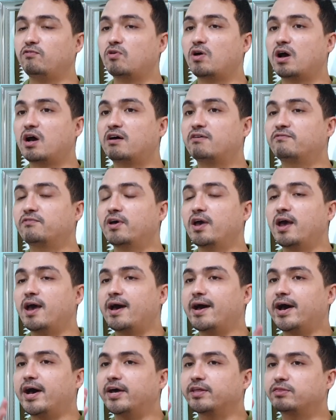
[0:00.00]
you have
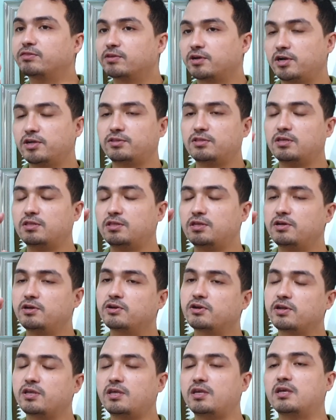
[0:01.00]
a
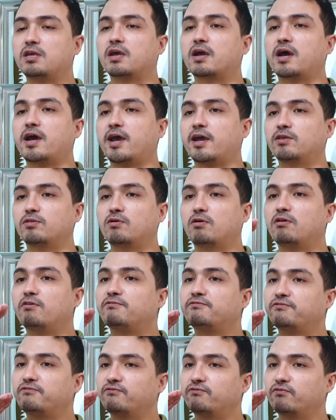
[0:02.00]
30-degree kind of
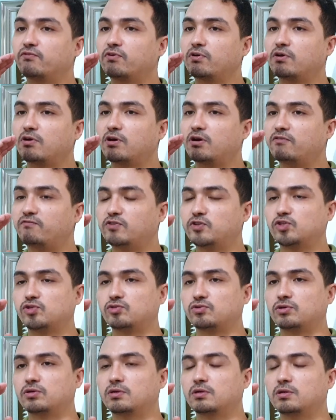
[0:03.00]

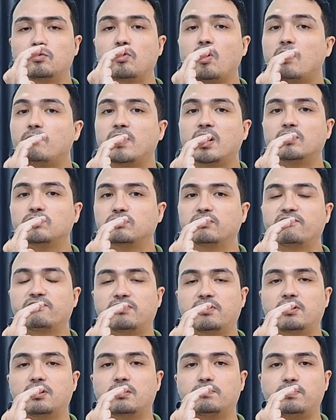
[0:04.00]
curvature, no amount of
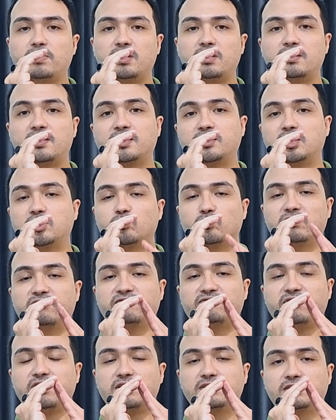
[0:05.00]
therapy that it will
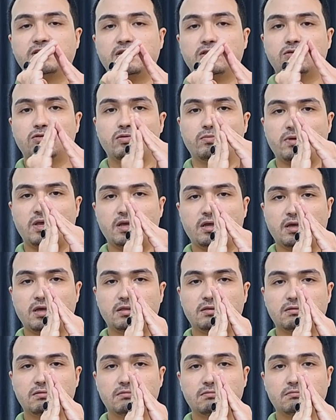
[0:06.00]
fix it to make
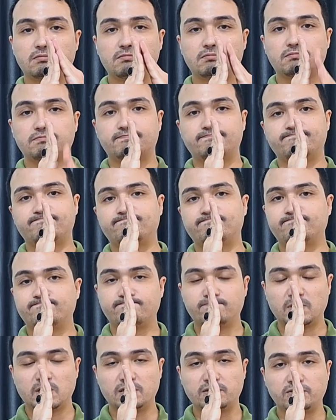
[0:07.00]
it
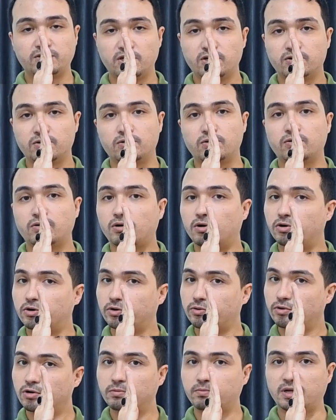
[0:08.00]
zero or
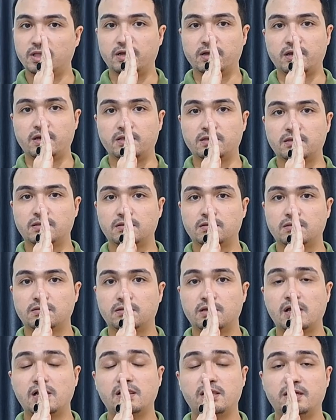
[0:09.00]
normal again,
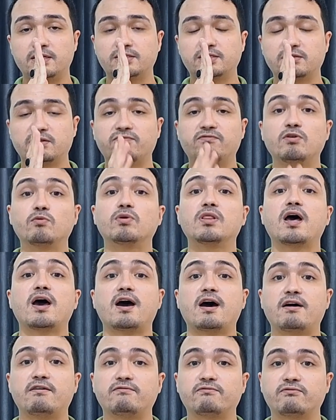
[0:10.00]
unless if you will
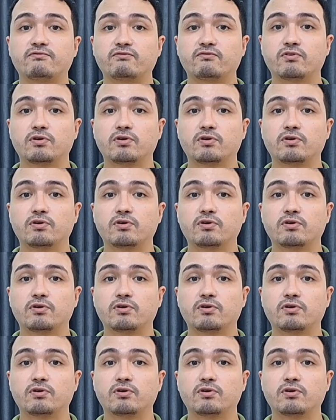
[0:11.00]
have